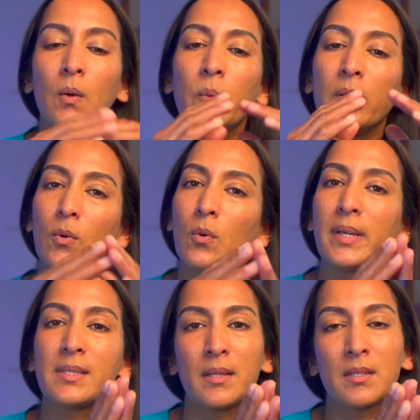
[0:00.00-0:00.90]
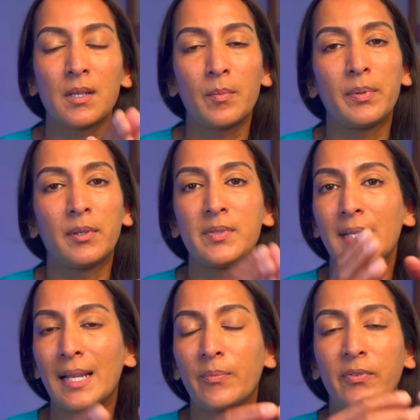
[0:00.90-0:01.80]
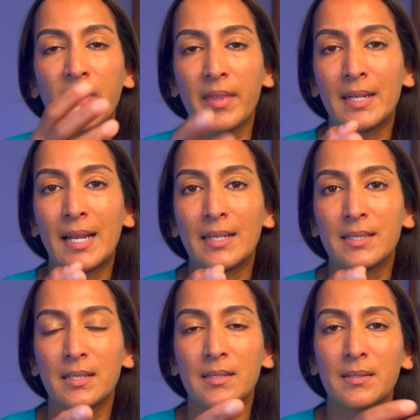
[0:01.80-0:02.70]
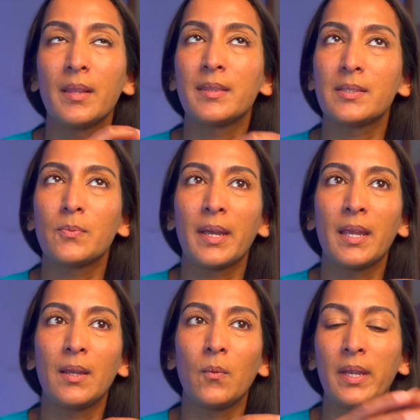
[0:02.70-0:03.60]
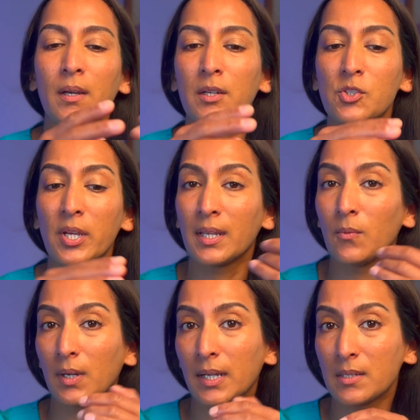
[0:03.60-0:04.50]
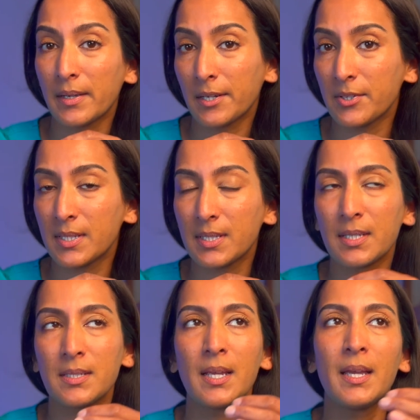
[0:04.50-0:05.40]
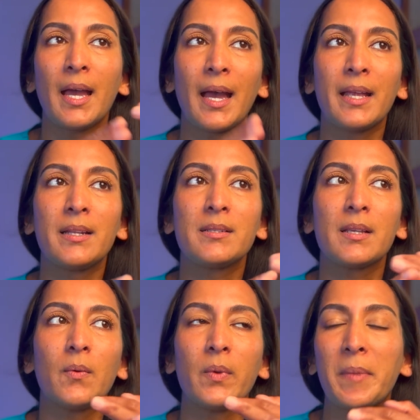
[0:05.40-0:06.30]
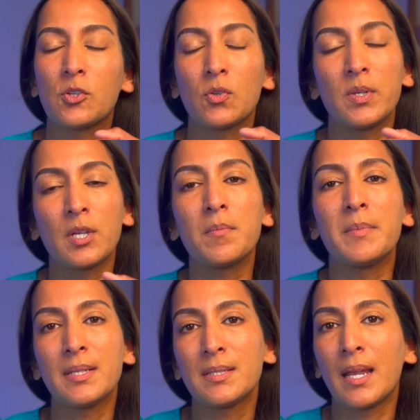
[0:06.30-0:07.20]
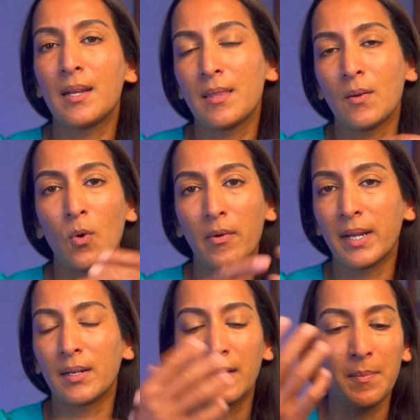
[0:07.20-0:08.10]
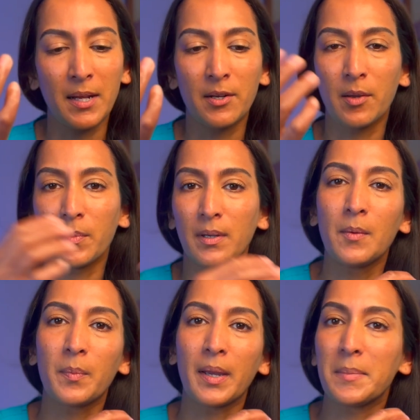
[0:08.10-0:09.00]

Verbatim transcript: we always send the sample off to the lab for further analysis. This way, we are checking what our diagnosis is, and we make sure we don't miss anything worrying like a melanoma by a